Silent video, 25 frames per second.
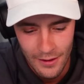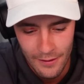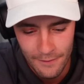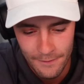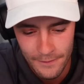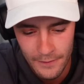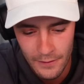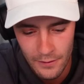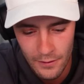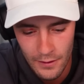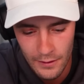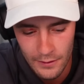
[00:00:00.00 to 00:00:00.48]
I
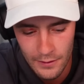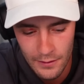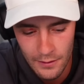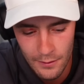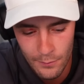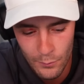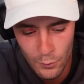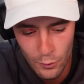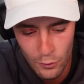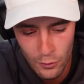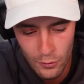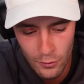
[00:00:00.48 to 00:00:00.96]
feel like
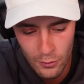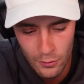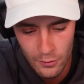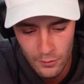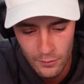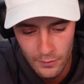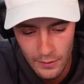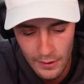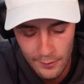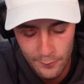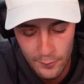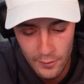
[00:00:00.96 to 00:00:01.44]

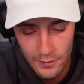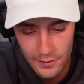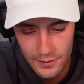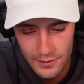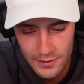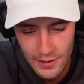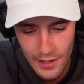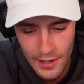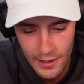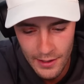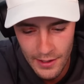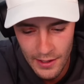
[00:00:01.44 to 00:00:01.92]
if you
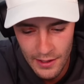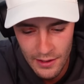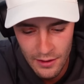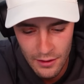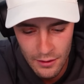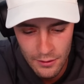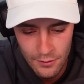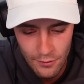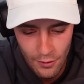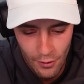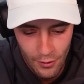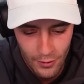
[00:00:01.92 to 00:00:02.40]
start getting
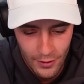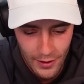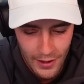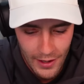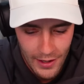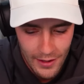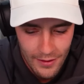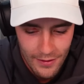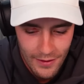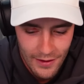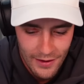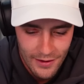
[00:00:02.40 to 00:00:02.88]
in your own
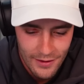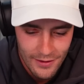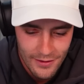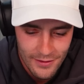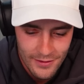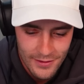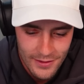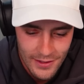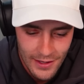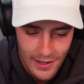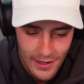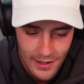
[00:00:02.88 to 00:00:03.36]
head, then you
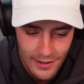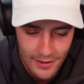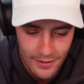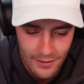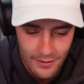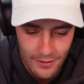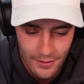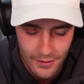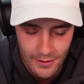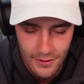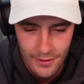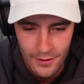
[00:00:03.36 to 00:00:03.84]
start
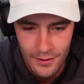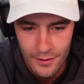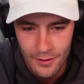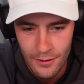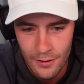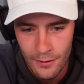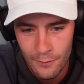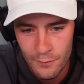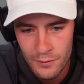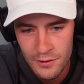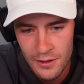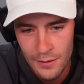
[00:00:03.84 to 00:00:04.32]

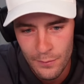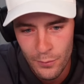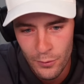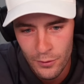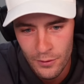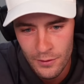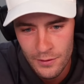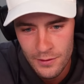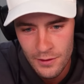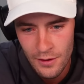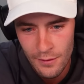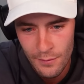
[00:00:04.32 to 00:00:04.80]
obviously
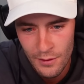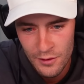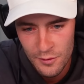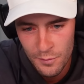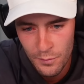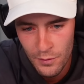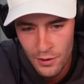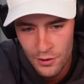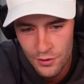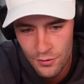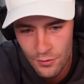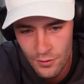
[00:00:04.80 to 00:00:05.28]
putting so
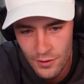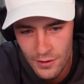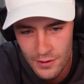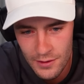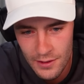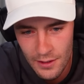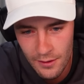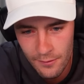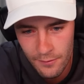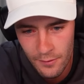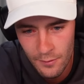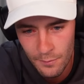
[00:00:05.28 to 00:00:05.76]
much pressure on
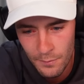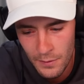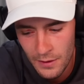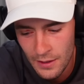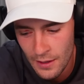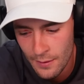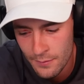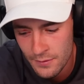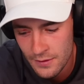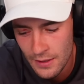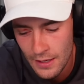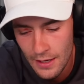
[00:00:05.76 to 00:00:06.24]
yourself, it
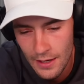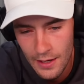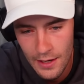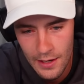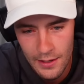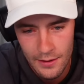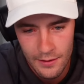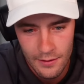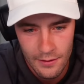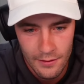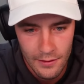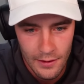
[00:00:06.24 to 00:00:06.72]
becomes a
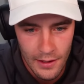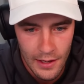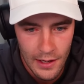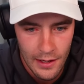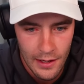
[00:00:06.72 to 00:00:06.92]
hard